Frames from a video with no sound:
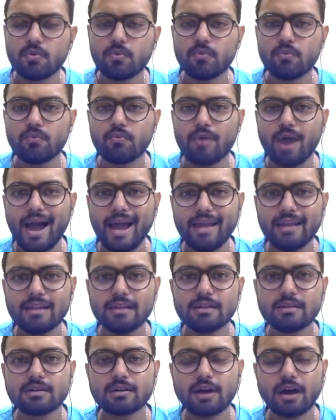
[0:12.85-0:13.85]

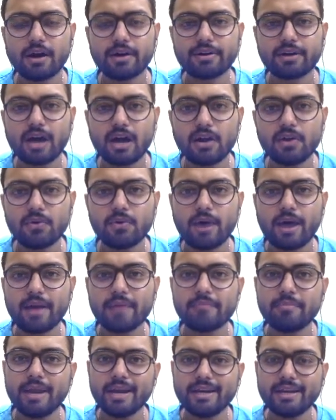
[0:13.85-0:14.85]
While Cardano
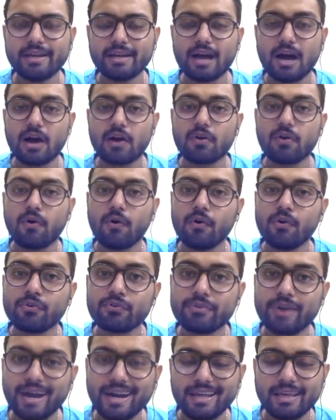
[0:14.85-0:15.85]
and Matic are
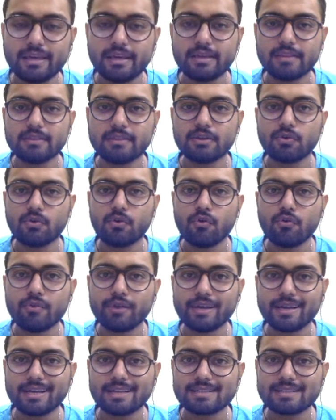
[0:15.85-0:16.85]
already in their
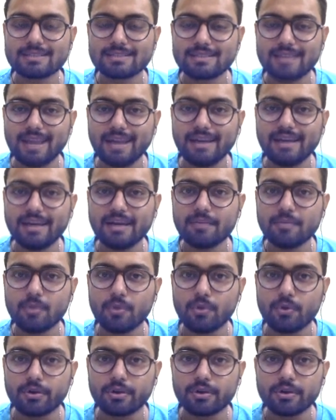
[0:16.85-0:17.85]
overextended
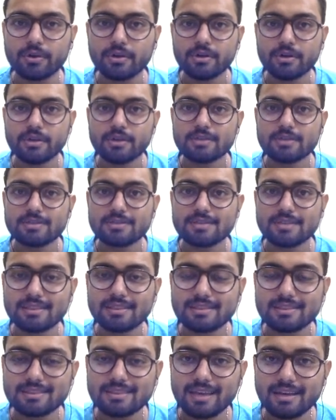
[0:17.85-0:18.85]
mode,
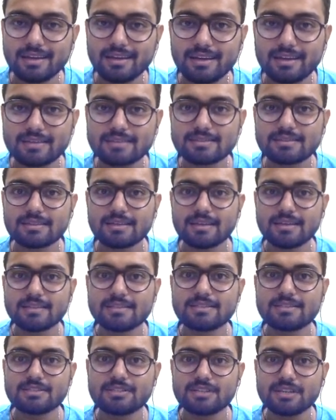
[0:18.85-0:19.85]
Synthetix
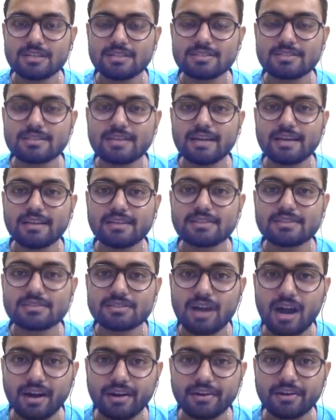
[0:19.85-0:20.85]
is just getting
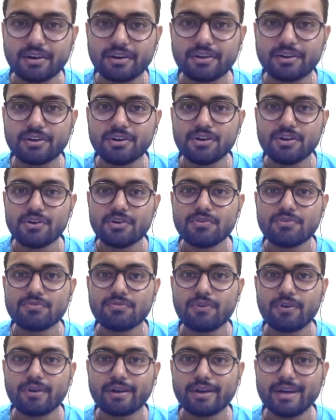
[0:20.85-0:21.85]
started
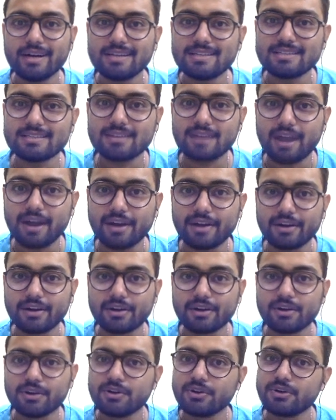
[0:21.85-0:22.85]
for its ride
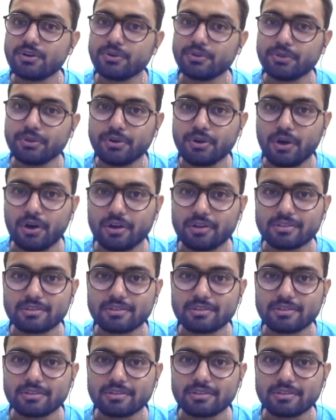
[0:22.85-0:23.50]
to the north.